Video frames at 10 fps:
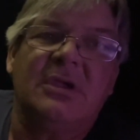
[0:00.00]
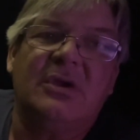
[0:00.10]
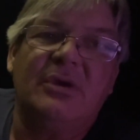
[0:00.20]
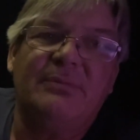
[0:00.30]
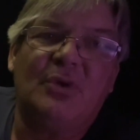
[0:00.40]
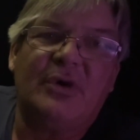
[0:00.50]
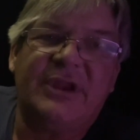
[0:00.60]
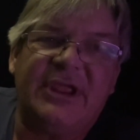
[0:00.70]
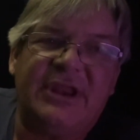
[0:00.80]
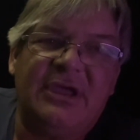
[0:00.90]
Good
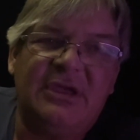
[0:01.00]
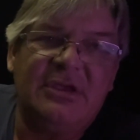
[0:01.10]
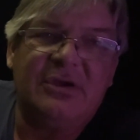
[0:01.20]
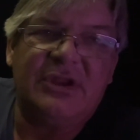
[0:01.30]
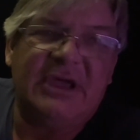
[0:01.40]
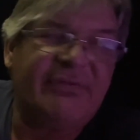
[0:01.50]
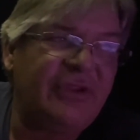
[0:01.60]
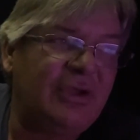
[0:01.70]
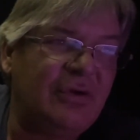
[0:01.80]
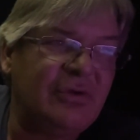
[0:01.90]
morning, good
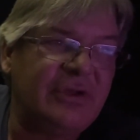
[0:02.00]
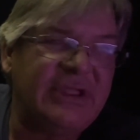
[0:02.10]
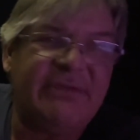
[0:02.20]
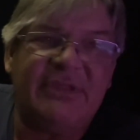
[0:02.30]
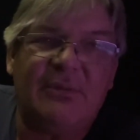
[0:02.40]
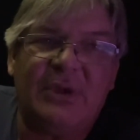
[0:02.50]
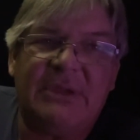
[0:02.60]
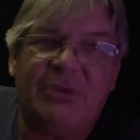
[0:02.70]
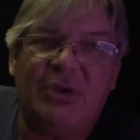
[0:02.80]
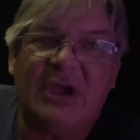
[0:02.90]
afternoon, good evening,
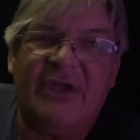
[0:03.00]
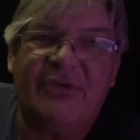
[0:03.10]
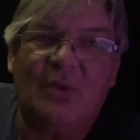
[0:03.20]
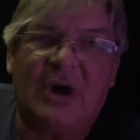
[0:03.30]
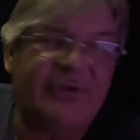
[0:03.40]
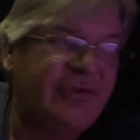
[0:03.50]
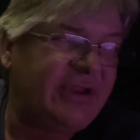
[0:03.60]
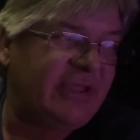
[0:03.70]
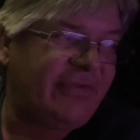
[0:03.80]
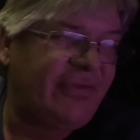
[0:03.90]
whenever you guys are watching
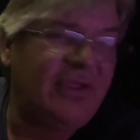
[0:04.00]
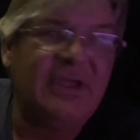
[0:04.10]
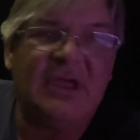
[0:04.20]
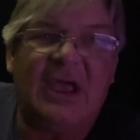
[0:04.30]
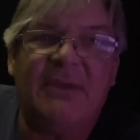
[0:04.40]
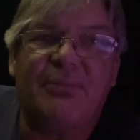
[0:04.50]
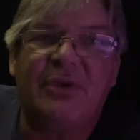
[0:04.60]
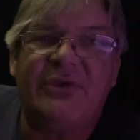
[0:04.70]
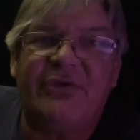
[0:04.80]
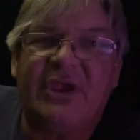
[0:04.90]
this. I
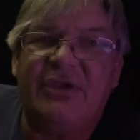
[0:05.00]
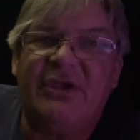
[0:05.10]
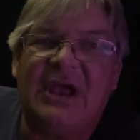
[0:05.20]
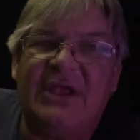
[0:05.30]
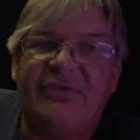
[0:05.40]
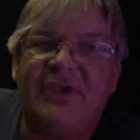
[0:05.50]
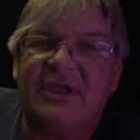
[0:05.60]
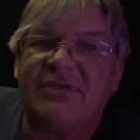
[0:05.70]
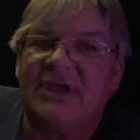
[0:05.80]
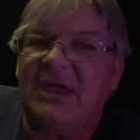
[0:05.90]
appreciate you guys
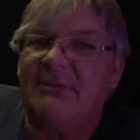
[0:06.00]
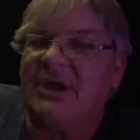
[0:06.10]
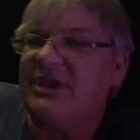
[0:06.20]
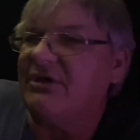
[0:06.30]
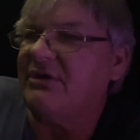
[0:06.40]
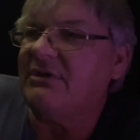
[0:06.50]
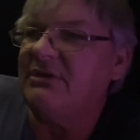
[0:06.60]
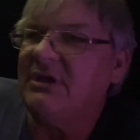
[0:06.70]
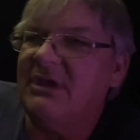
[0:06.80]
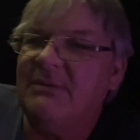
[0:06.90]
taking time out of your
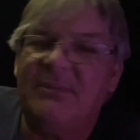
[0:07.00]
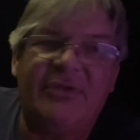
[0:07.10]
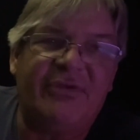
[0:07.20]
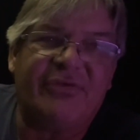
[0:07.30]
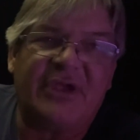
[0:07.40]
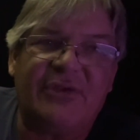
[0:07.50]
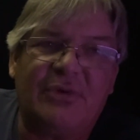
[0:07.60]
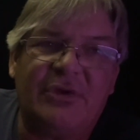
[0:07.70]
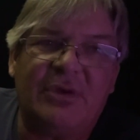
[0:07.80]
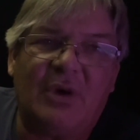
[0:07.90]
busy
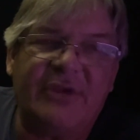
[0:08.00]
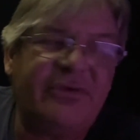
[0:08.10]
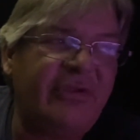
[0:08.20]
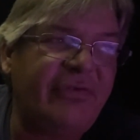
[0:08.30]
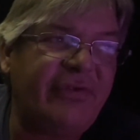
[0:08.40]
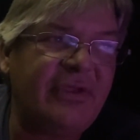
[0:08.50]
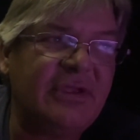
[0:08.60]
schedule to watch us.